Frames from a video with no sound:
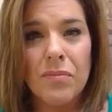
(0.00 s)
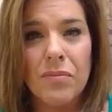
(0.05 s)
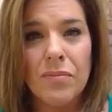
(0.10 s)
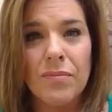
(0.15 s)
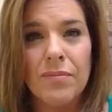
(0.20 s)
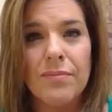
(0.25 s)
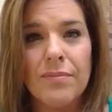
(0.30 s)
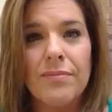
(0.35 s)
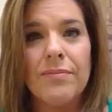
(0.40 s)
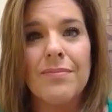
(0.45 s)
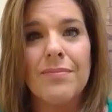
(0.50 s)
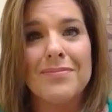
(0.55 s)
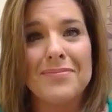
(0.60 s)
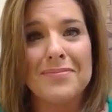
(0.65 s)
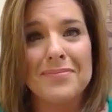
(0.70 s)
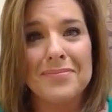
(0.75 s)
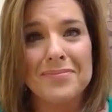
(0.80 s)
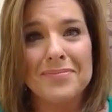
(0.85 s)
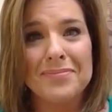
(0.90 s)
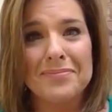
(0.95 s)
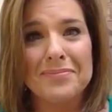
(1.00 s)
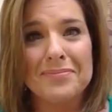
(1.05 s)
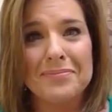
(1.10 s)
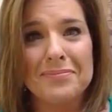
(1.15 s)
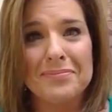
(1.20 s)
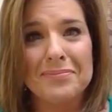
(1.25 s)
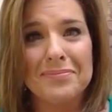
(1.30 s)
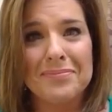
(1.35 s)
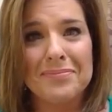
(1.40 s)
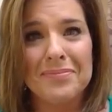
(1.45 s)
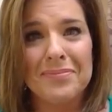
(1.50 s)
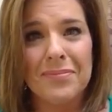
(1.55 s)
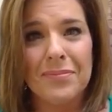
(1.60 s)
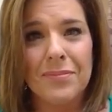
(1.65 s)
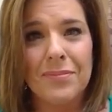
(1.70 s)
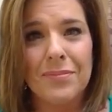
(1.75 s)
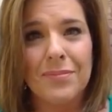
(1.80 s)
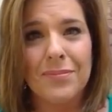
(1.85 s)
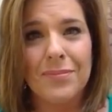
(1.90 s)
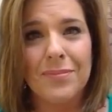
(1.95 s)

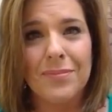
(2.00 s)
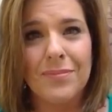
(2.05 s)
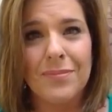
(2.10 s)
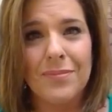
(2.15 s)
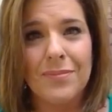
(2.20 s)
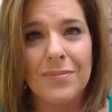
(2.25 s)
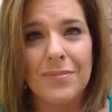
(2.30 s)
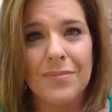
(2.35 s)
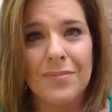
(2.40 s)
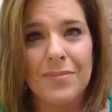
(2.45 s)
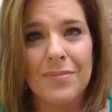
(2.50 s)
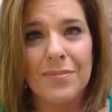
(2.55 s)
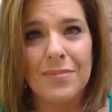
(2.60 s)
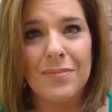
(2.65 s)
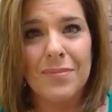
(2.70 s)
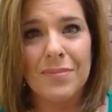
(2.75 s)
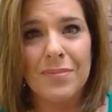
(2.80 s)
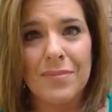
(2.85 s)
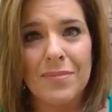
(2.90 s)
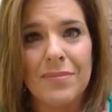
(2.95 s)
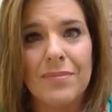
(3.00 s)
[no speech]